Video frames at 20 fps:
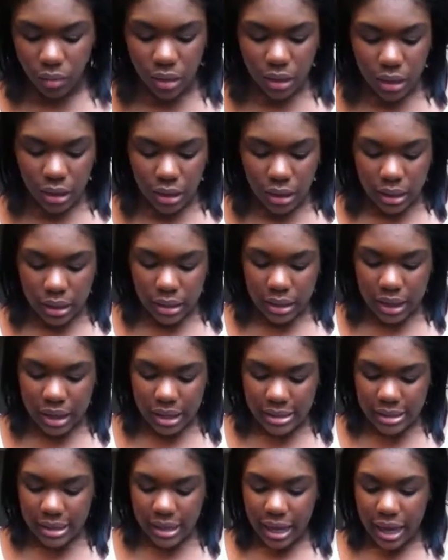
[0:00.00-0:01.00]
The next thing I
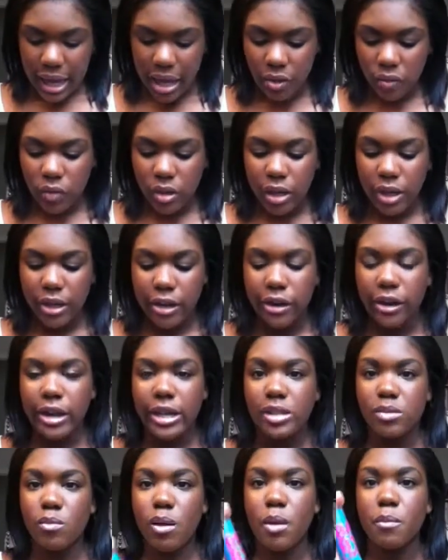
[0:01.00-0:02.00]
have in here is my
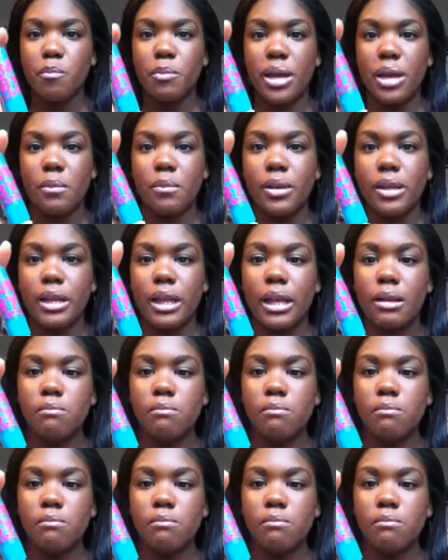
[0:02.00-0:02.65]
baby lips.